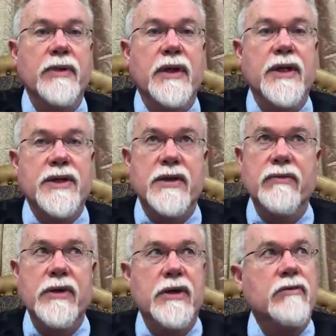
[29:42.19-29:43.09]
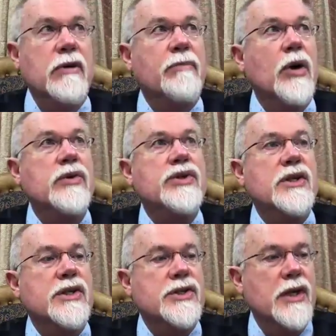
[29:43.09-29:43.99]
because it
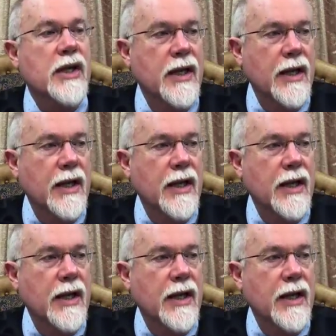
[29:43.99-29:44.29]
reposes